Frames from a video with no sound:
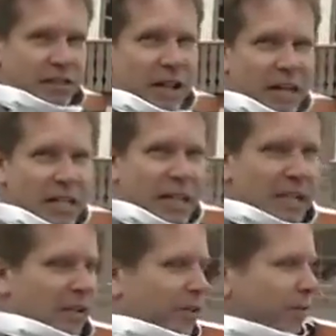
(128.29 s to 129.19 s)
is 98
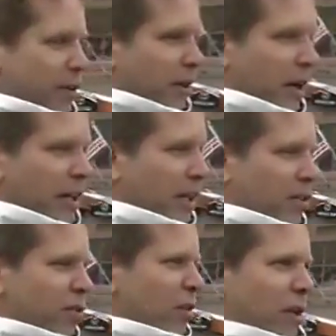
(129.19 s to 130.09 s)
underfoot. I,
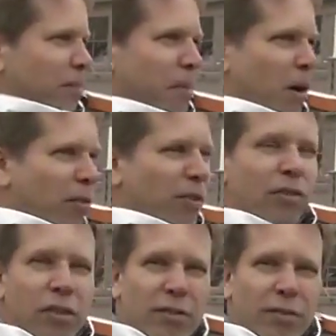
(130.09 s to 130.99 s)
it's just like a perfect
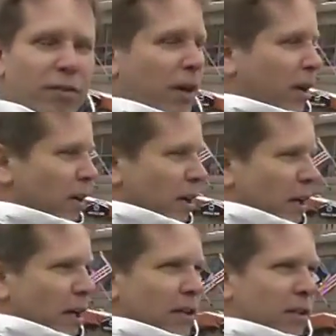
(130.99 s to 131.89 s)
ski for Vail.
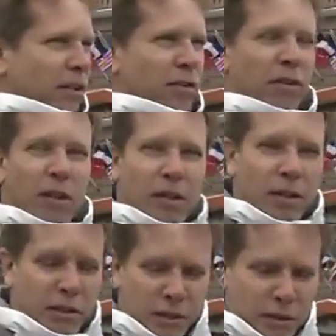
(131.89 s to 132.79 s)
It, it's
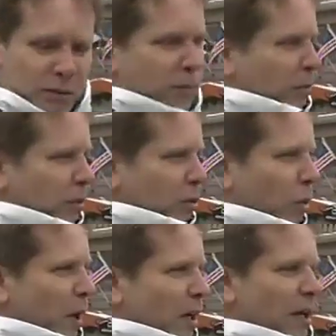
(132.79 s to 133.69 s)
it'll you know just
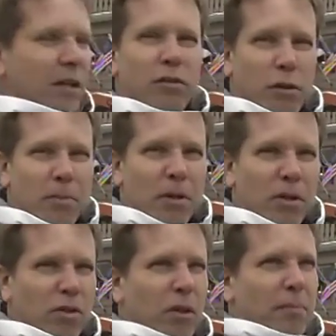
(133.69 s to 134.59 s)
quick on the
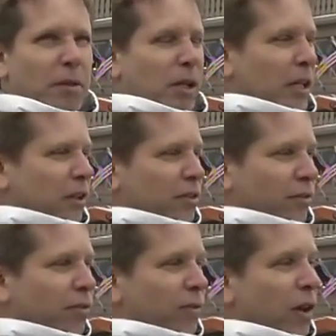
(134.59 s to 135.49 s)
groomers, but you're going to get some
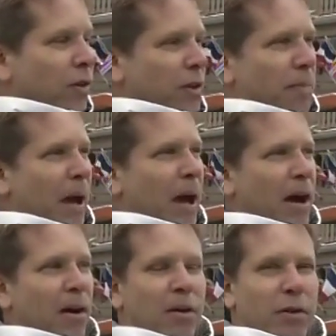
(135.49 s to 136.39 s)
float and a
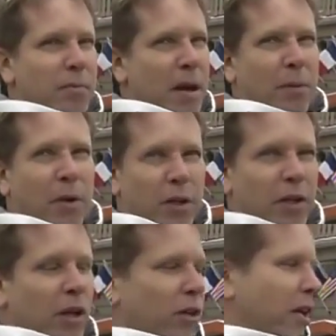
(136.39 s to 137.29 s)
pow, and no matter where you
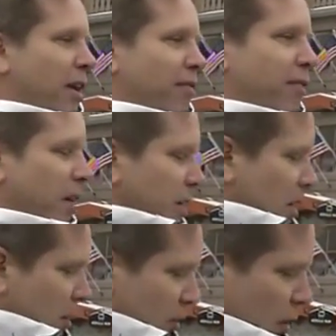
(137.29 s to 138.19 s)
go, you're going to have fun.
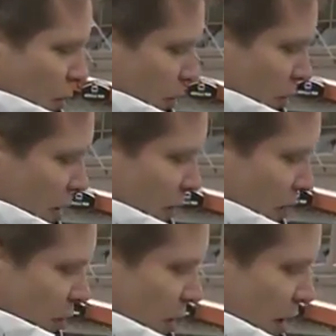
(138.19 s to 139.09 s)
So the ski,
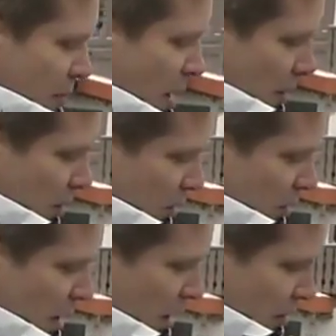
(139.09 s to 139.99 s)
first ski I brought was
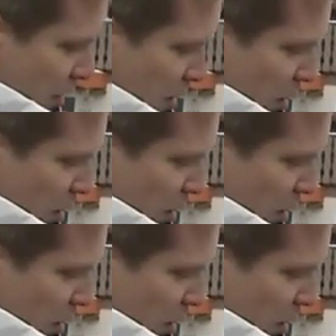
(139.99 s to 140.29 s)
the Rossi